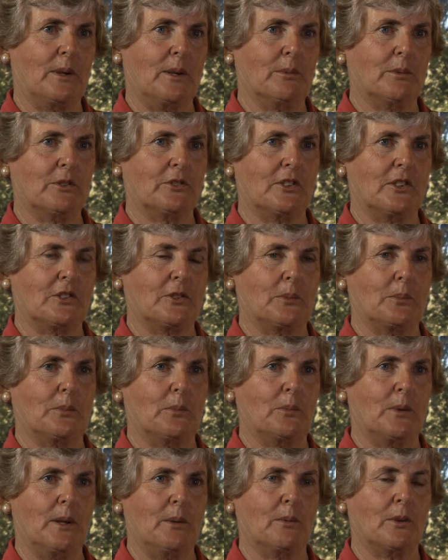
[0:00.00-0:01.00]
We
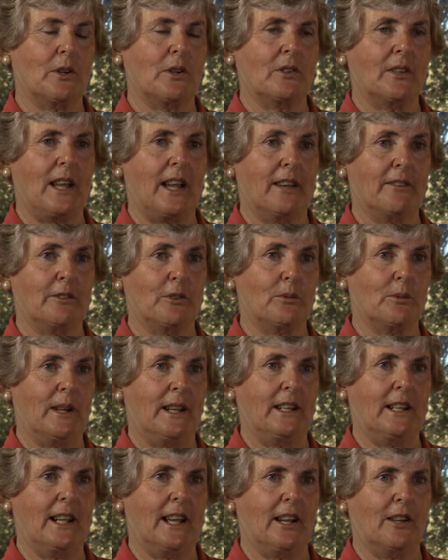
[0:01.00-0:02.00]
will have it
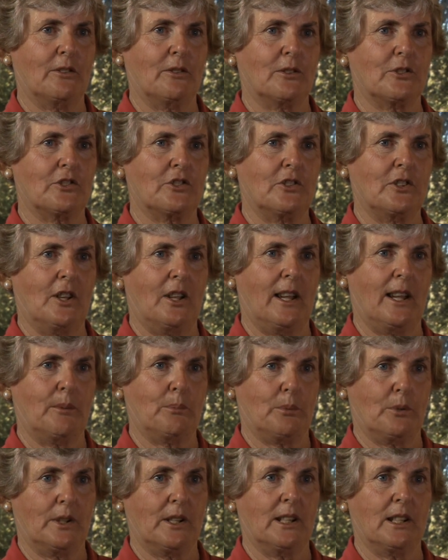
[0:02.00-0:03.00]
rain out or
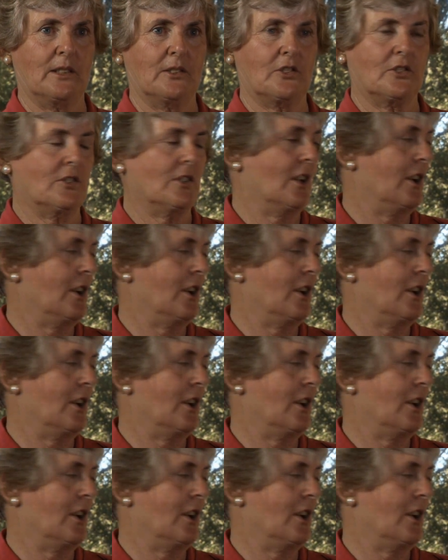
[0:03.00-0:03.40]
and put it in